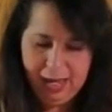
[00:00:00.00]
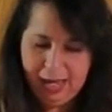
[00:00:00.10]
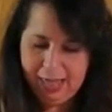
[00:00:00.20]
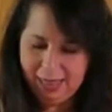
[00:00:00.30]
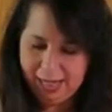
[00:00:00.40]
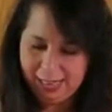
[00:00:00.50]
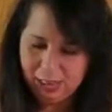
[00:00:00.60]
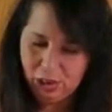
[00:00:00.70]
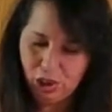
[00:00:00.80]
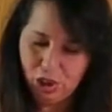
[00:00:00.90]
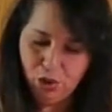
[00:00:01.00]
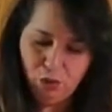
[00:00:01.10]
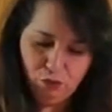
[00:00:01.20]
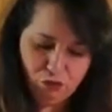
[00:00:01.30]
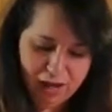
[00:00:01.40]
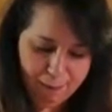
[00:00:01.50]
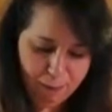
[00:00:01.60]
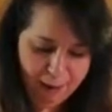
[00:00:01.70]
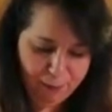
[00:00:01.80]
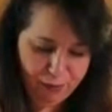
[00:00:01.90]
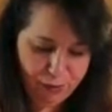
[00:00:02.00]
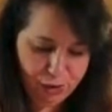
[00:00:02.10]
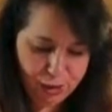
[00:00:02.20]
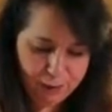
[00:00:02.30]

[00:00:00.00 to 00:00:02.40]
And that is 2 red peppers.